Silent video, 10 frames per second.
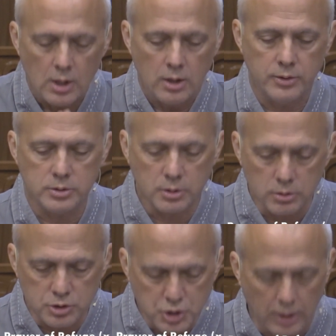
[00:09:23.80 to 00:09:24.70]
little
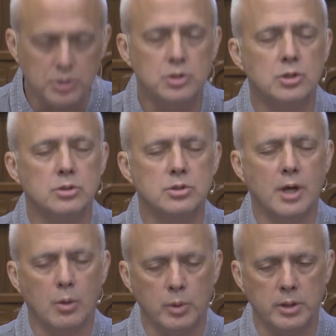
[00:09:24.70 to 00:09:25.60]
gestures
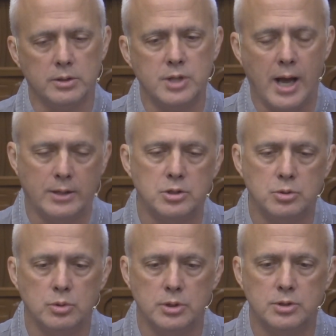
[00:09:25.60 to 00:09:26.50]
that we attach
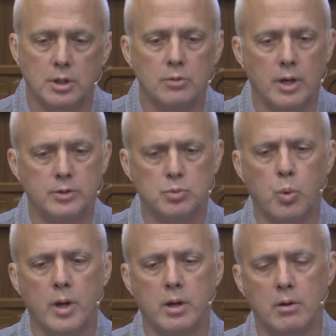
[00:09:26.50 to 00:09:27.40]
to this as a
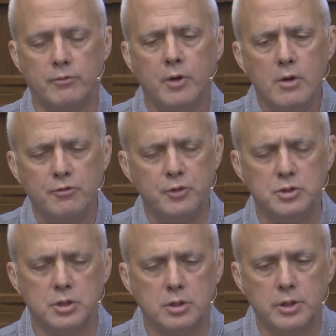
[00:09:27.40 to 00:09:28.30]
way of
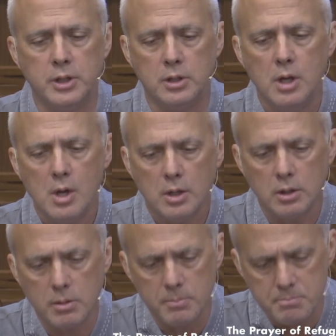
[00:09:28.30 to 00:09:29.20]
physically
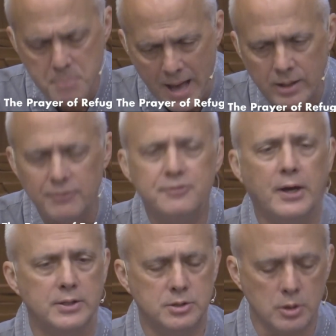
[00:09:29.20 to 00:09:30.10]

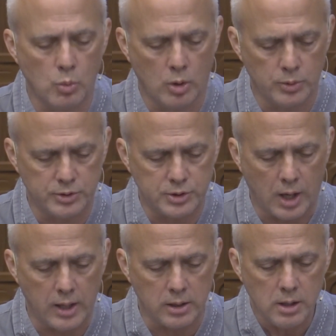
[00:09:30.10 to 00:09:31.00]
manifesting what we're
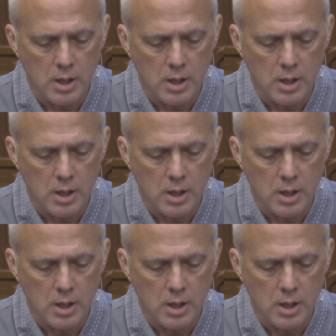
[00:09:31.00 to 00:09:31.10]
saying.